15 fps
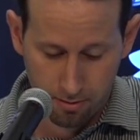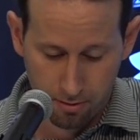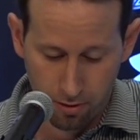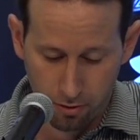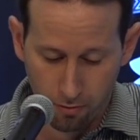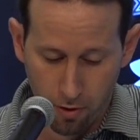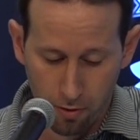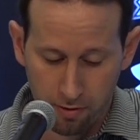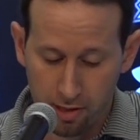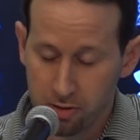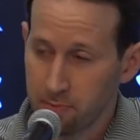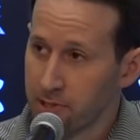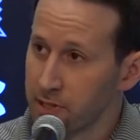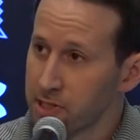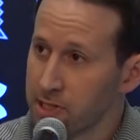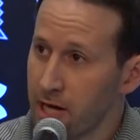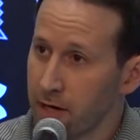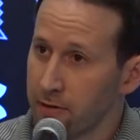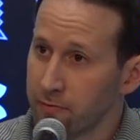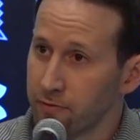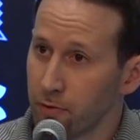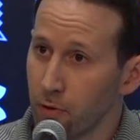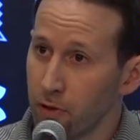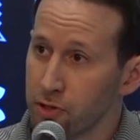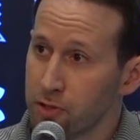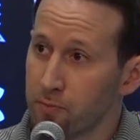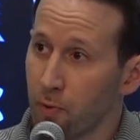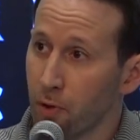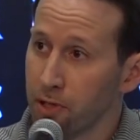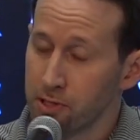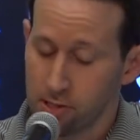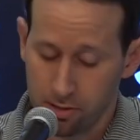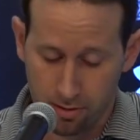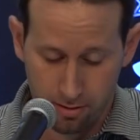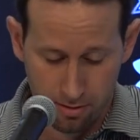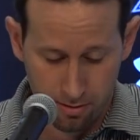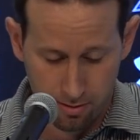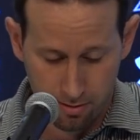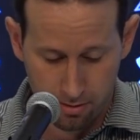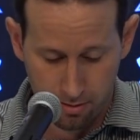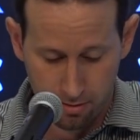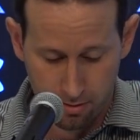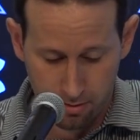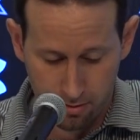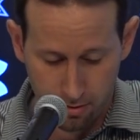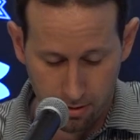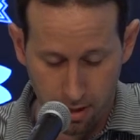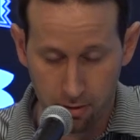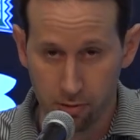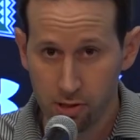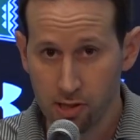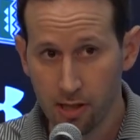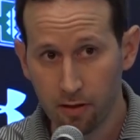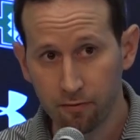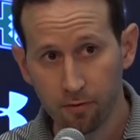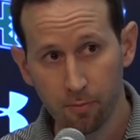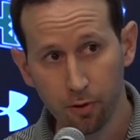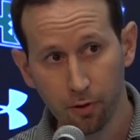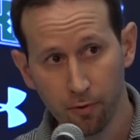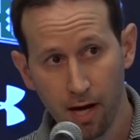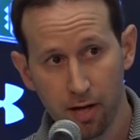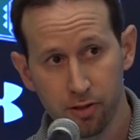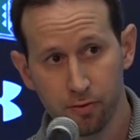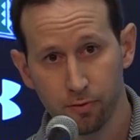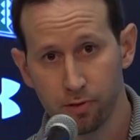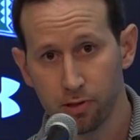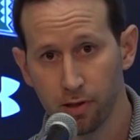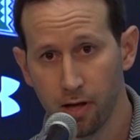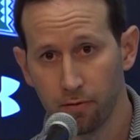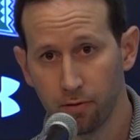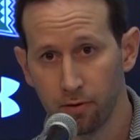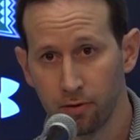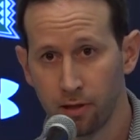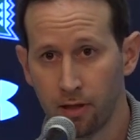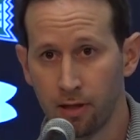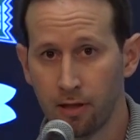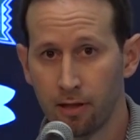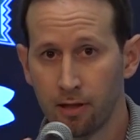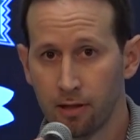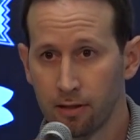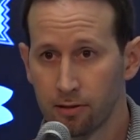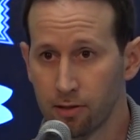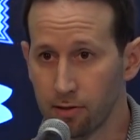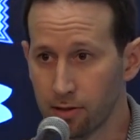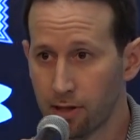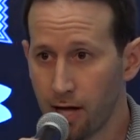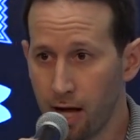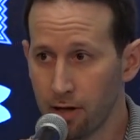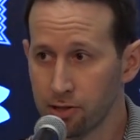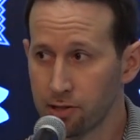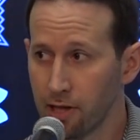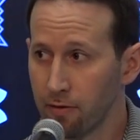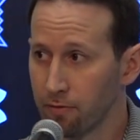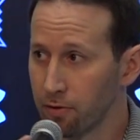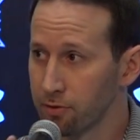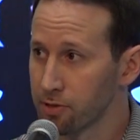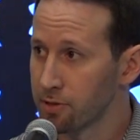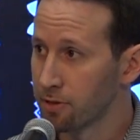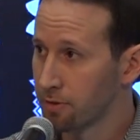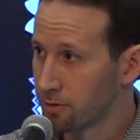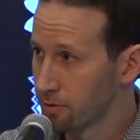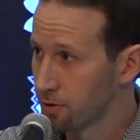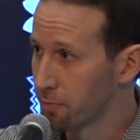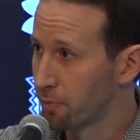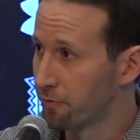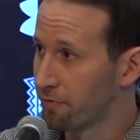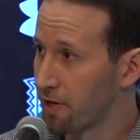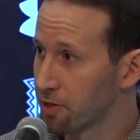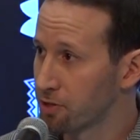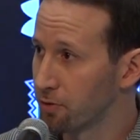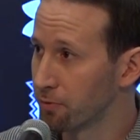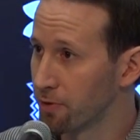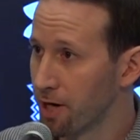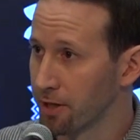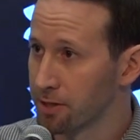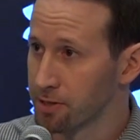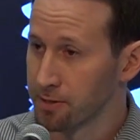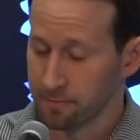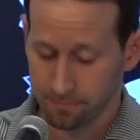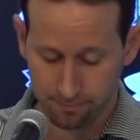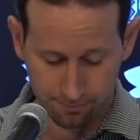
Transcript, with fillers: The growth has been astounding for all sports, and you see it from the grassroots level to the college levels to the professional ranks.